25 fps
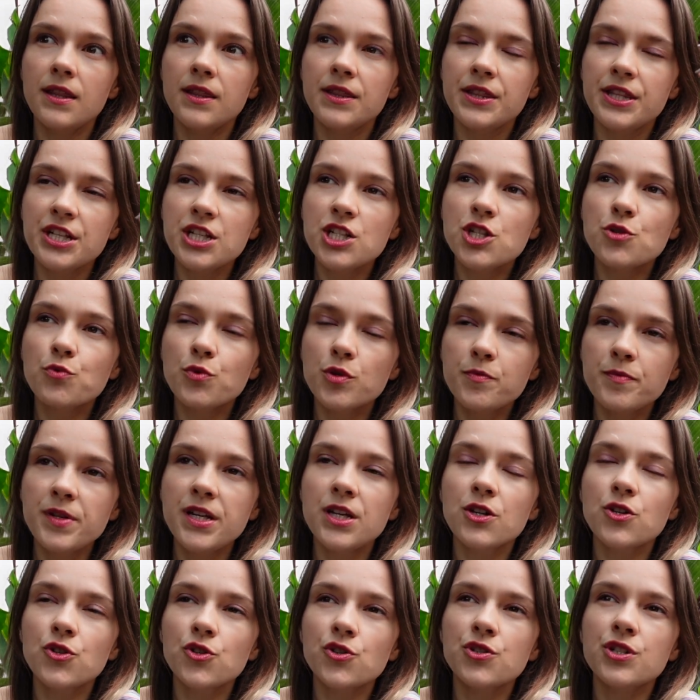this would
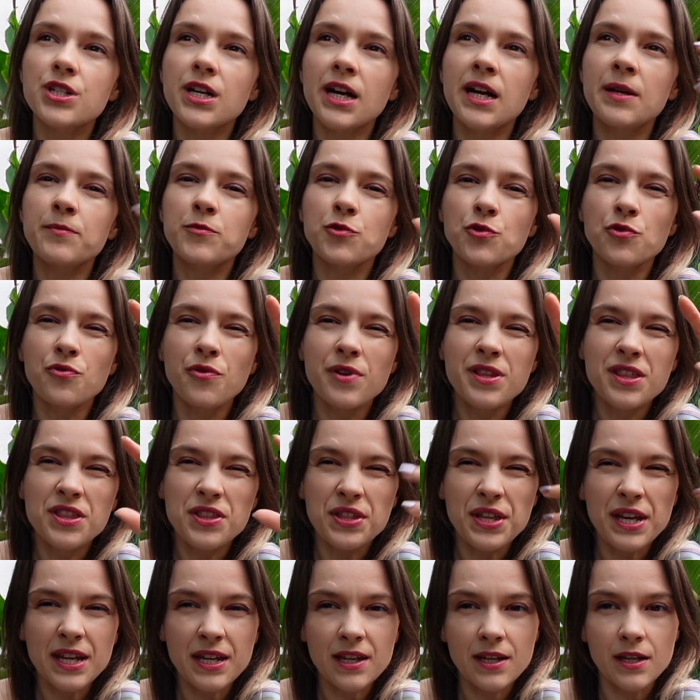be a good time to
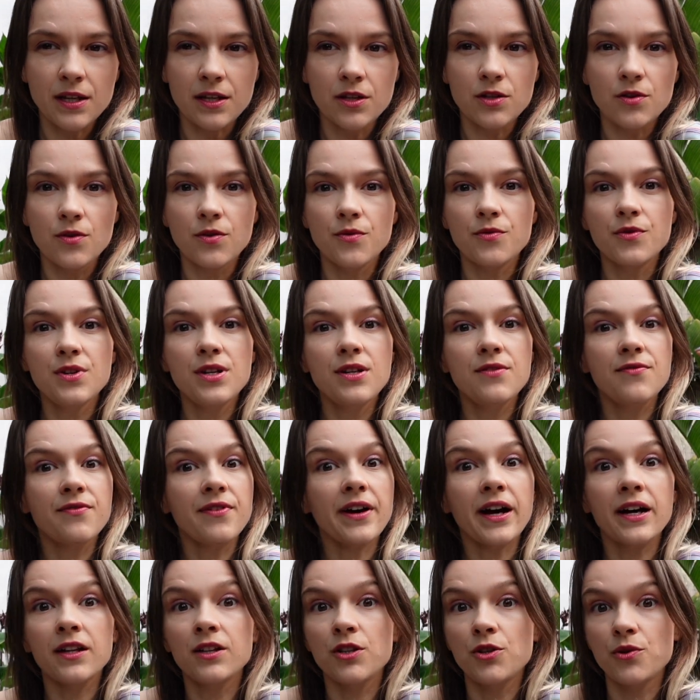rethink it,
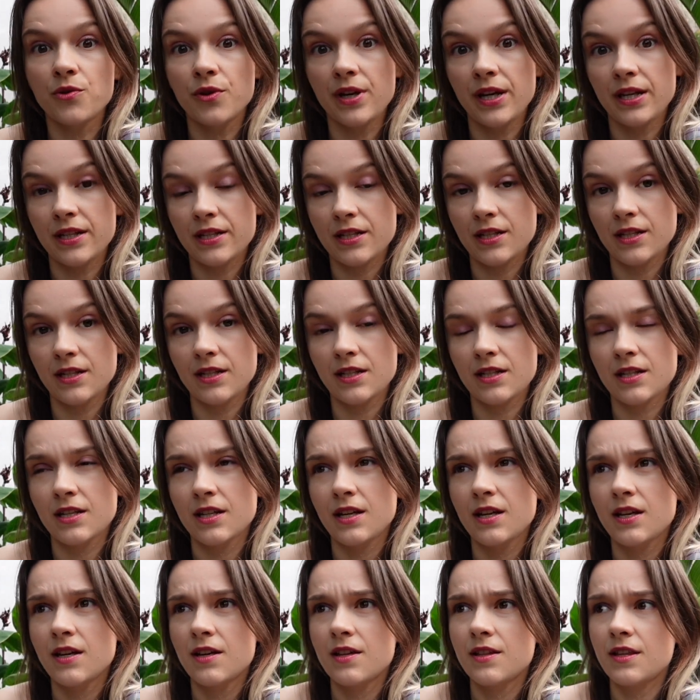reevaluate it.
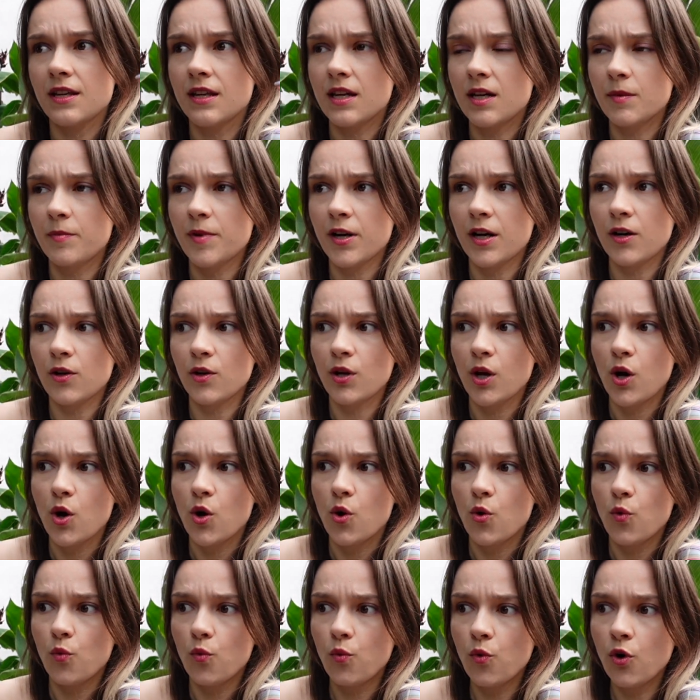Think about,
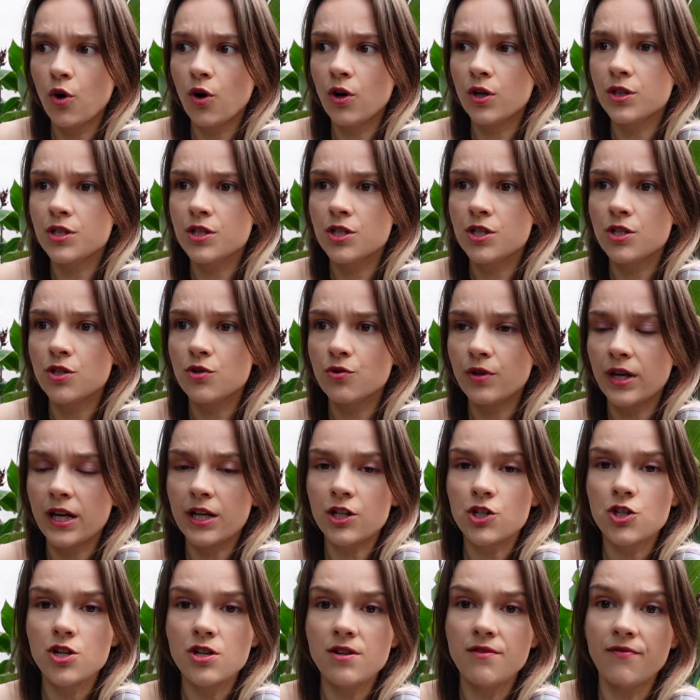what do I
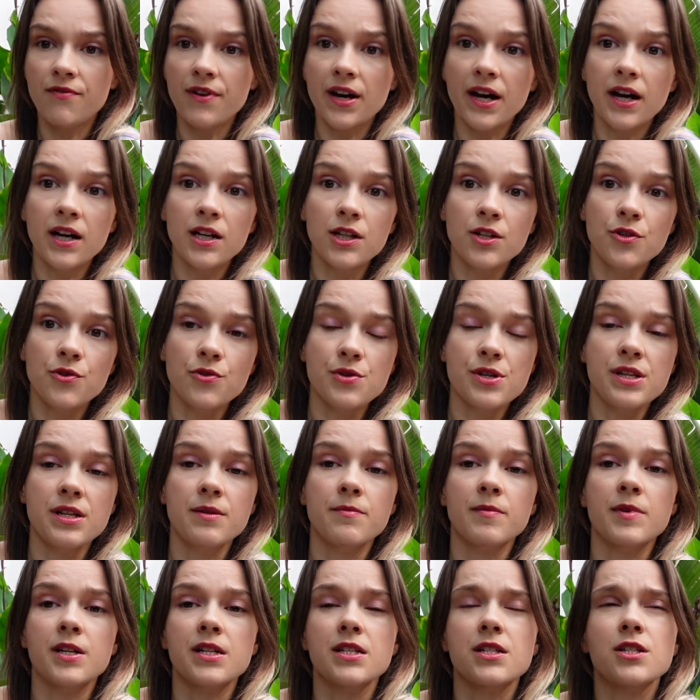actually value
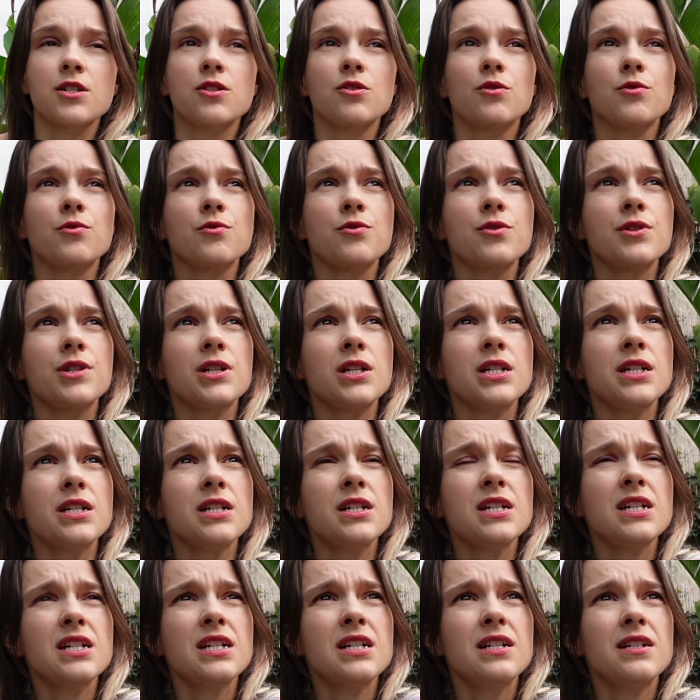in my story?
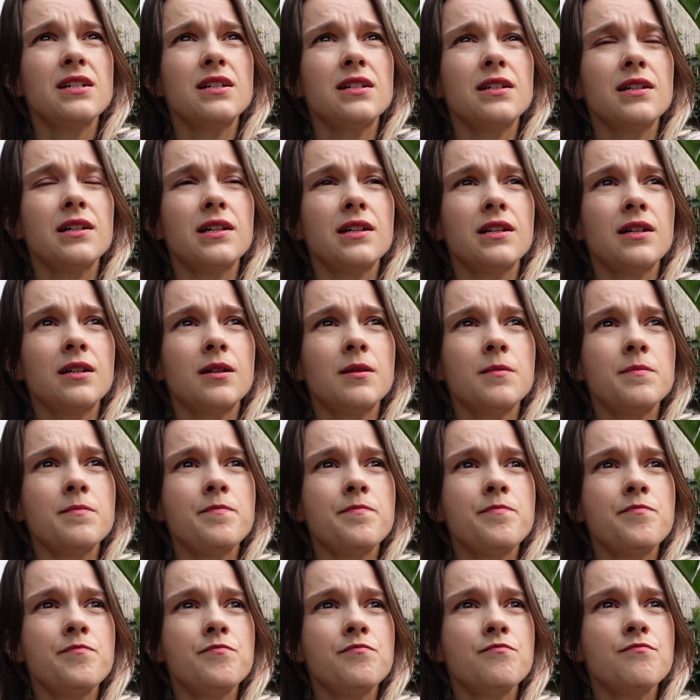
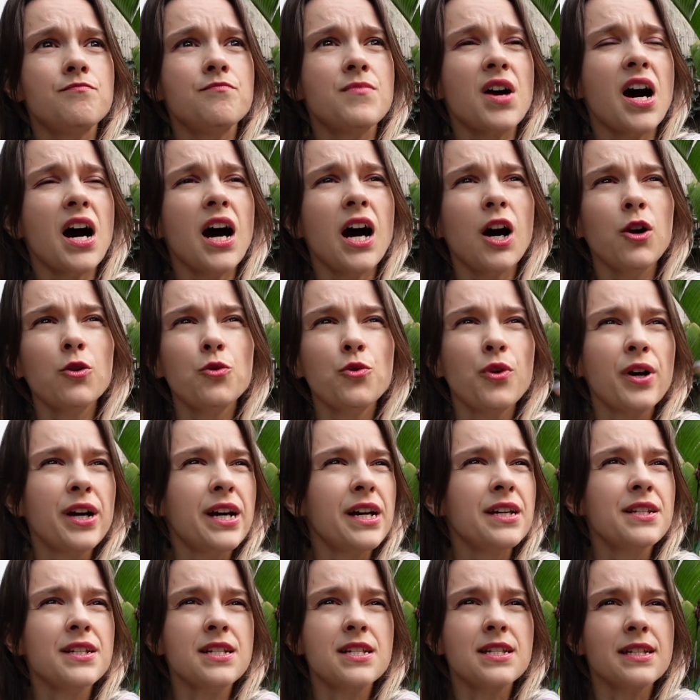How do I
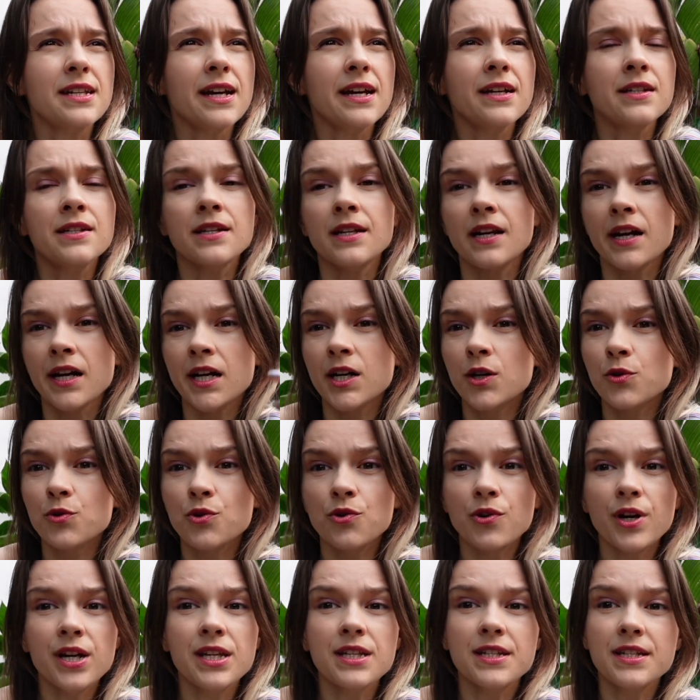understand it? How
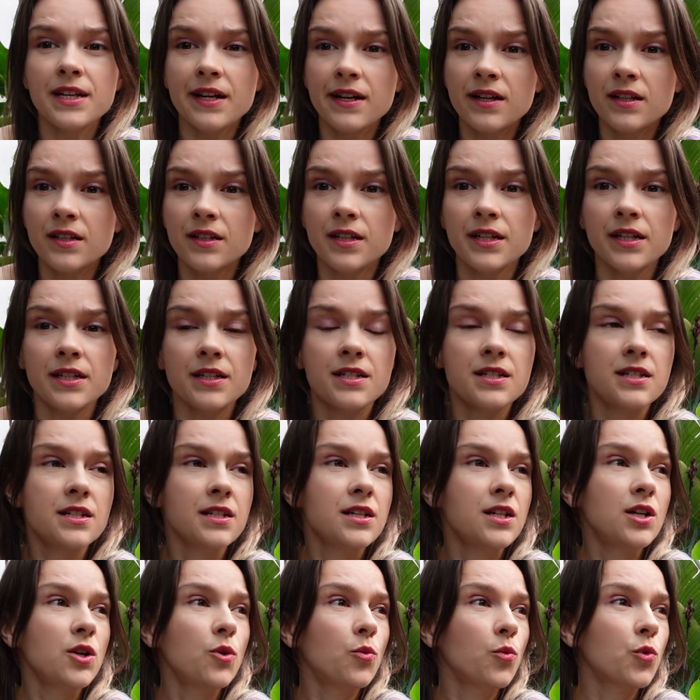do I tell it?
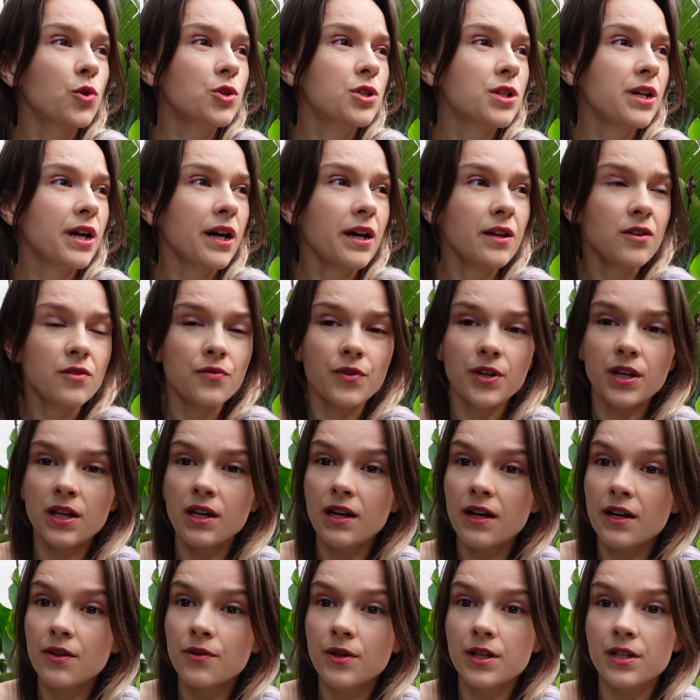What kind of a
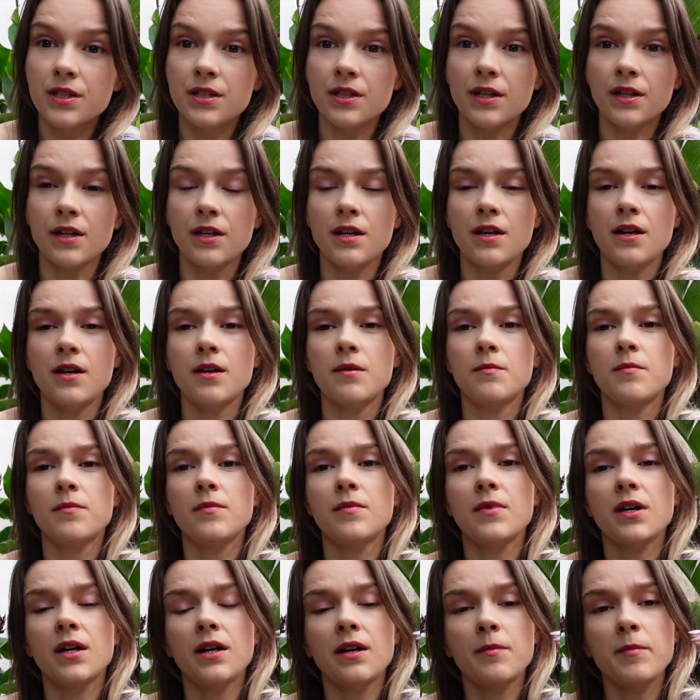character I
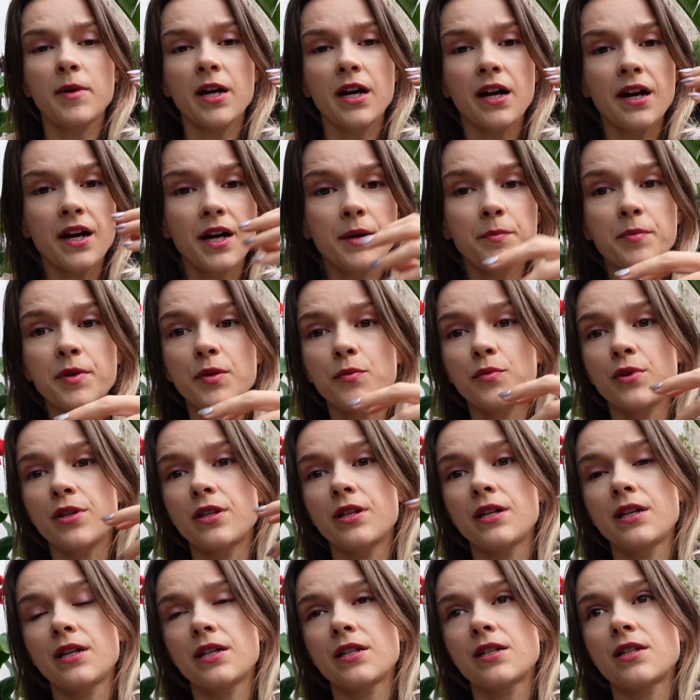am? Am I happy
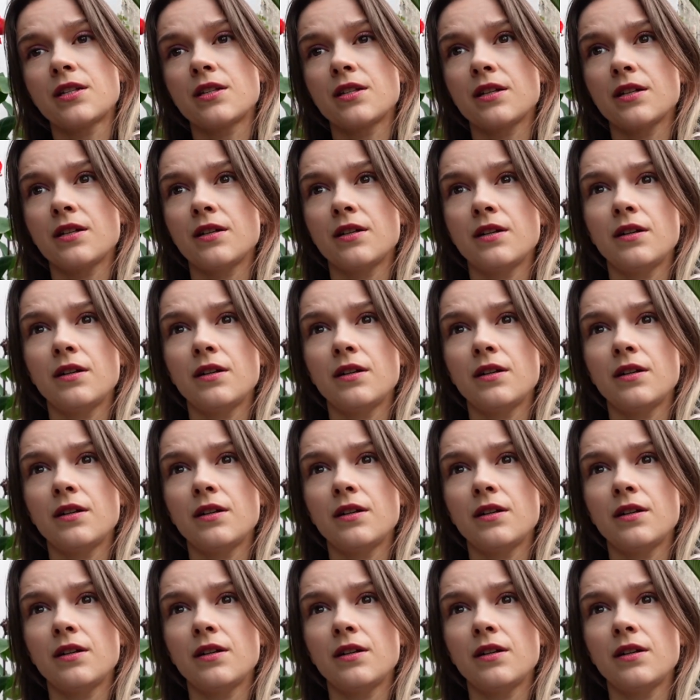with it?